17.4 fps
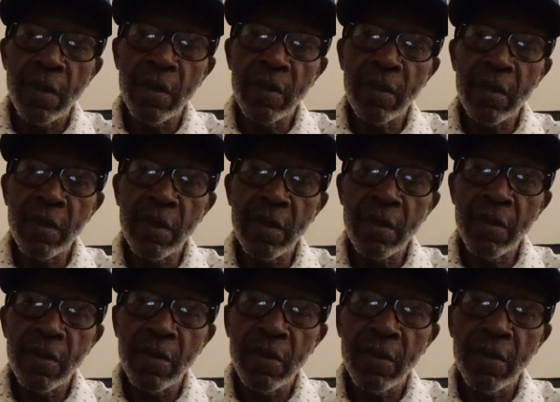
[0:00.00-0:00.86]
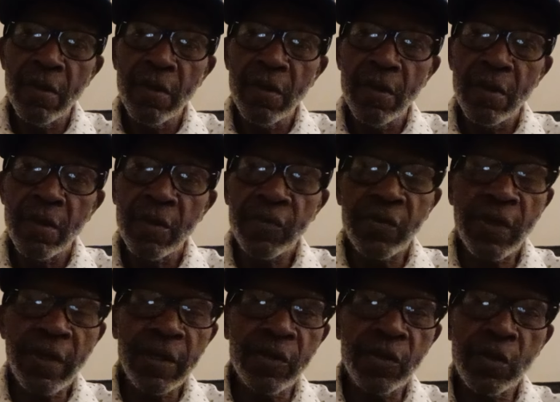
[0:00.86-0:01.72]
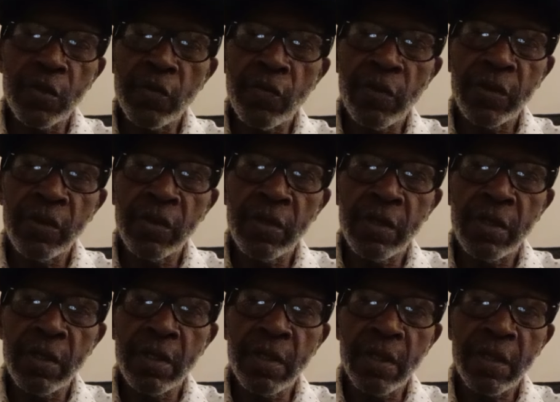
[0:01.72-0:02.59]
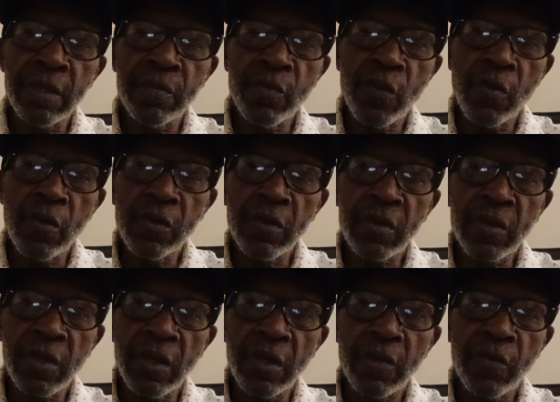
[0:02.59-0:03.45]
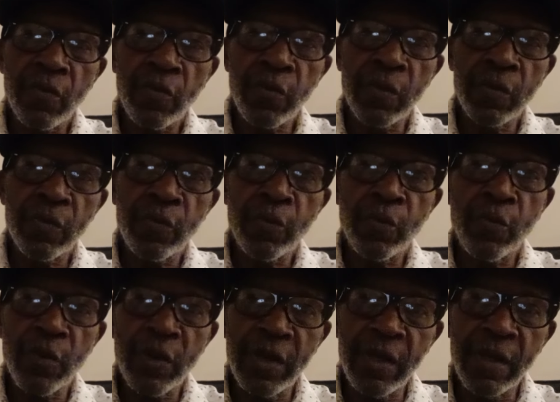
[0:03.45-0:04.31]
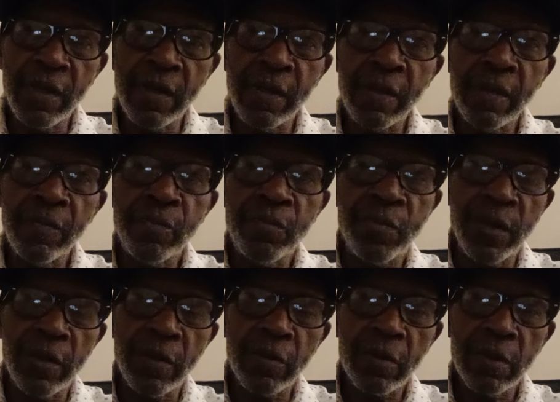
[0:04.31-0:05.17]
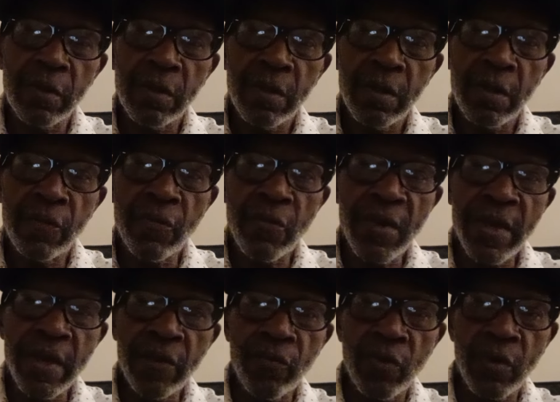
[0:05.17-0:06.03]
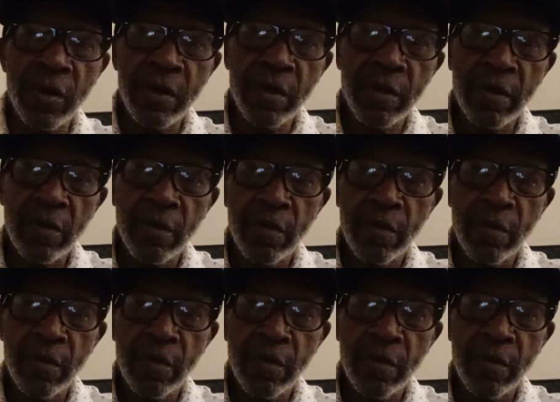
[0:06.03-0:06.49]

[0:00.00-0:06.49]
And then the second generation did nothing more than take what we built and ran with it.